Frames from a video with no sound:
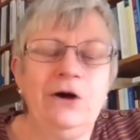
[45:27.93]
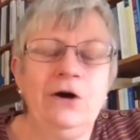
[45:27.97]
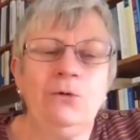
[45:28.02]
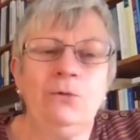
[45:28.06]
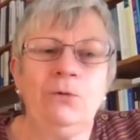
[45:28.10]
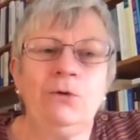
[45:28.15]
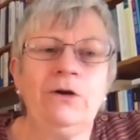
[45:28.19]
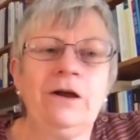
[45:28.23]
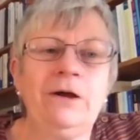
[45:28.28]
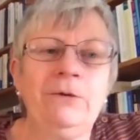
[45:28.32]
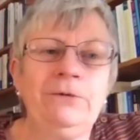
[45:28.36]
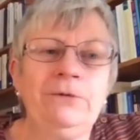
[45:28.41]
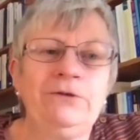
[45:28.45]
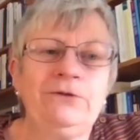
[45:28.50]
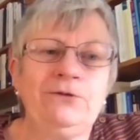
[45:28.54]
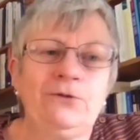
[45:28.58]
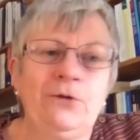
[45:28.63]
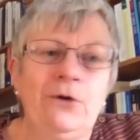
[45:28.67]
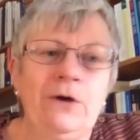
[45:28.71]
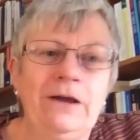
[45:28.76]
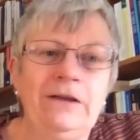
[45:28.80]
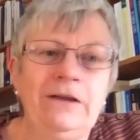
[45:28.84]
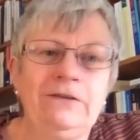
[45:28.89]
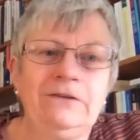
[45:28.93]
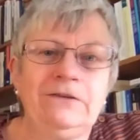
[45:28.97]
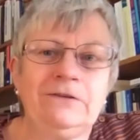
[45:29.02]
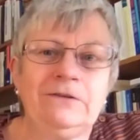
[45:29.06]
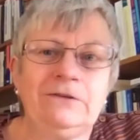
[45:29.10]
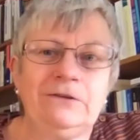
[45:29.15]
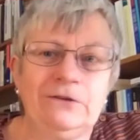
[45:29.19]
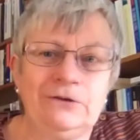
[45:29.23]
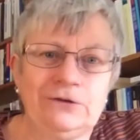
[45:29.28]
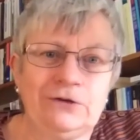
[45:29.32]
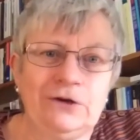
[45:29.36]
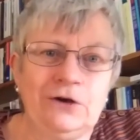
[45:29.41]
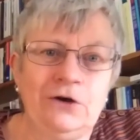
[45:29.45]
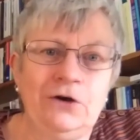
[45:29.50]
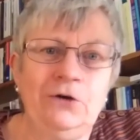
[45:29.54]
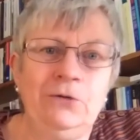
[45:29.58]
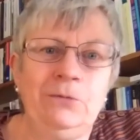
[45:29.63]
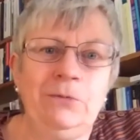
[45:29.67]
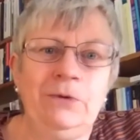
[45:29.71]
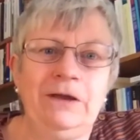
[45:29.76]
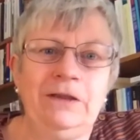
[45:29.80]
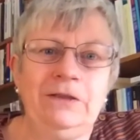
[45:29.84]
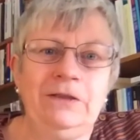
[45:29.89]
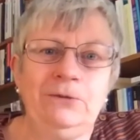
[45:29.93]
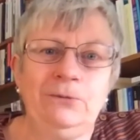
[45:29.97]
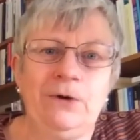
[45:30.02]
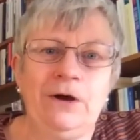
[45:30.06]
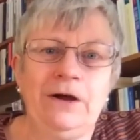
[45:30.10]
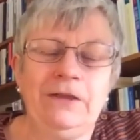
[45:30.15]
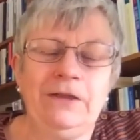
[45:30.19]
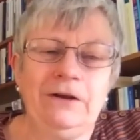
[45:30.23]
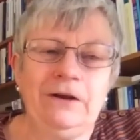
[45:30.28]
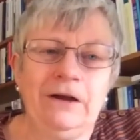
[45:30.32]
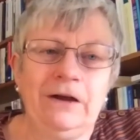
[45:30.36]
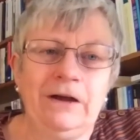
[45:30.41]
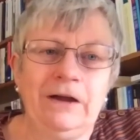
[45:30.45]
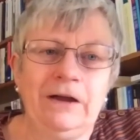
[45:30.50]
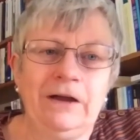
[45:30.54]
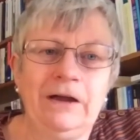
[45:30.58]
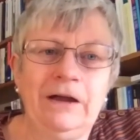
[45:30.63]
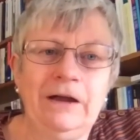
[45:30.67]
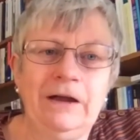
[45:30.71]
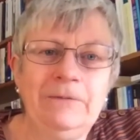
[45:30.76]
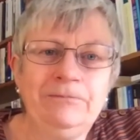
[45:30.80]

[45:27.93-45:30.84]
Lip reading: What I was trying to show in the way that I